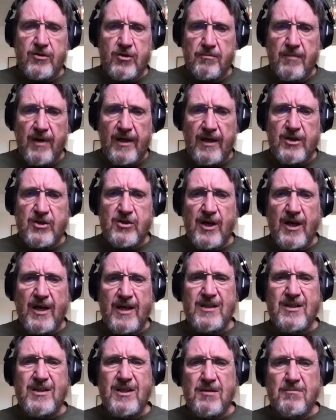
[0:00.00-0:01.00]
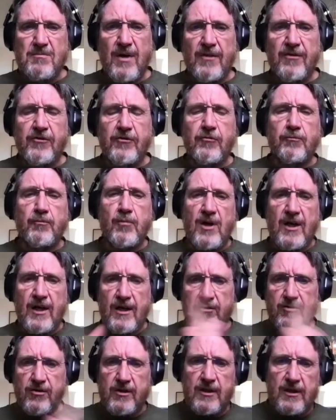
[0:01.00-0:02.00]
manage 18 months prior
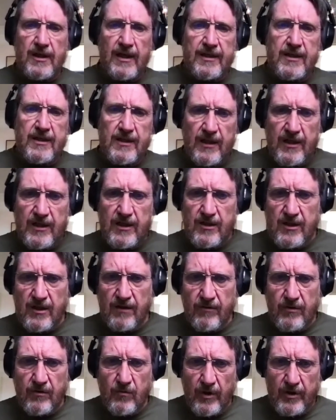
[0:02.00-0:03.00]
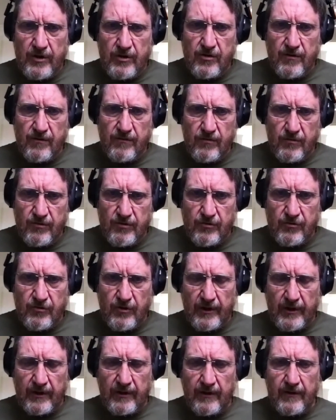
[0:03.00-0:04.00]
to the 1987 wage review
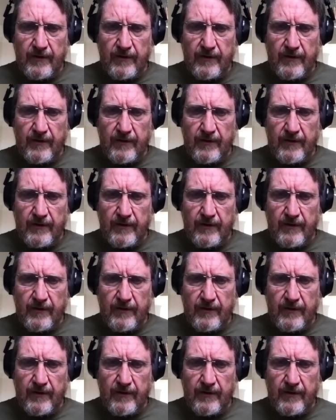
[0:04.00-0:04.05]
strike.